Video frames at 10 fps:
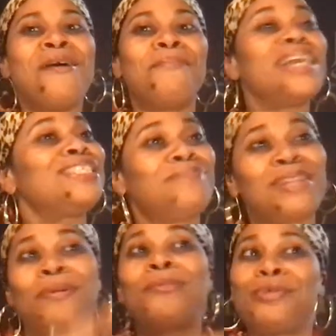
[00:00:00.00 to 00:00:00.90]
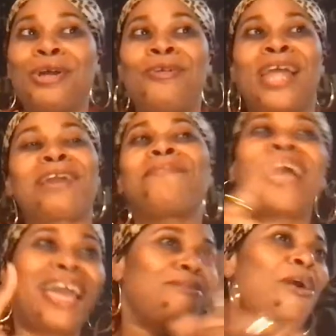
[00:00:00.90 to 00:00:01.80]
but as many people who don't like me,
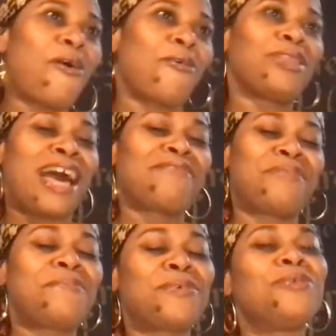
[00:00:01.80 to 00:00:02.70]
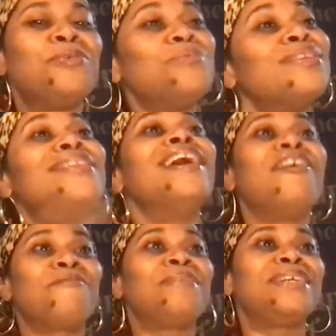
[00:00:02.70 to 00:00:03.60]
I have a whole lot of people who
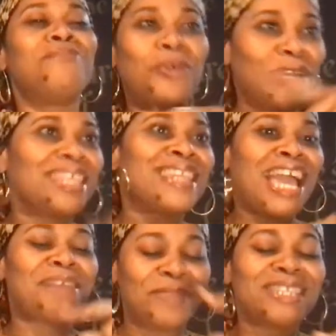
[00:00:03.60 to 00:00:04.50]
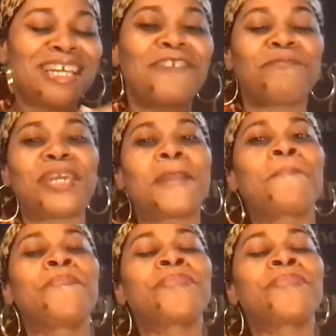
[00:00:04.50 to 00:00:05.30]
love me, more than like me, love me.